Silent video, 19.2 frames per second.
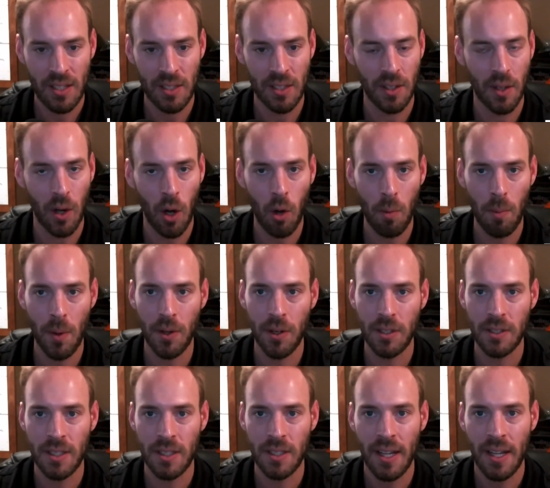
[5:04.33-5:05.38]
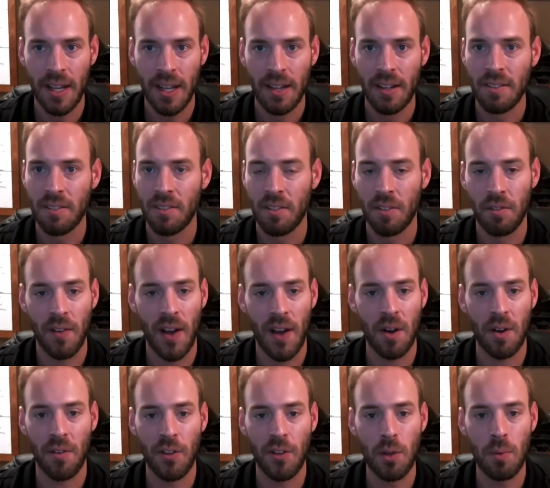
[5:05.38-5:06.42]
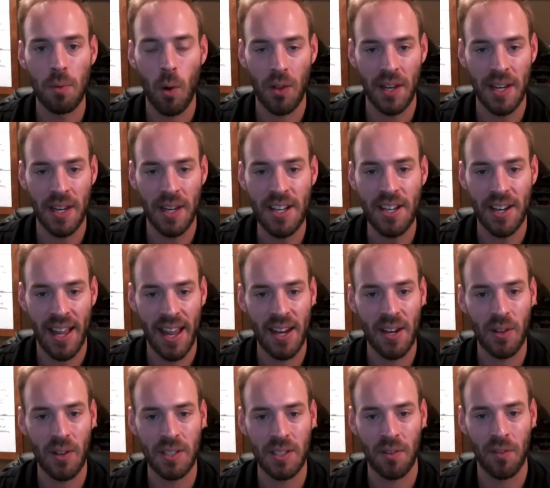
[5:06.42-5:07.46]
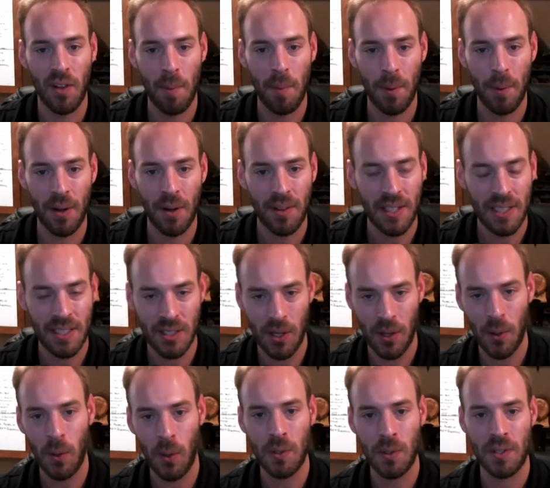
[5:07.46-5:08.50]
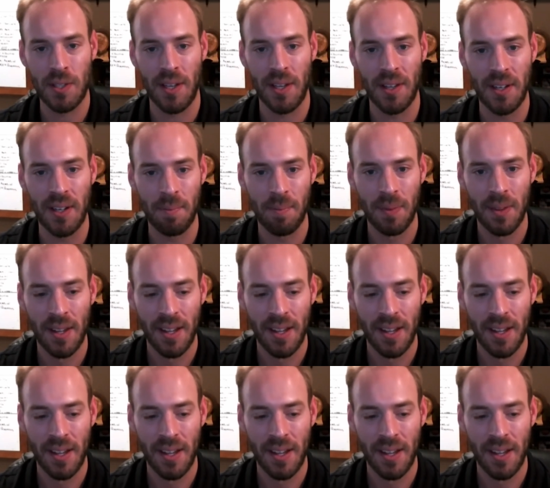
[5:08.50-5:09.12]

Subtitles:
to homeowners, found a few more than he could handle as a flipper, and started wholesaling them.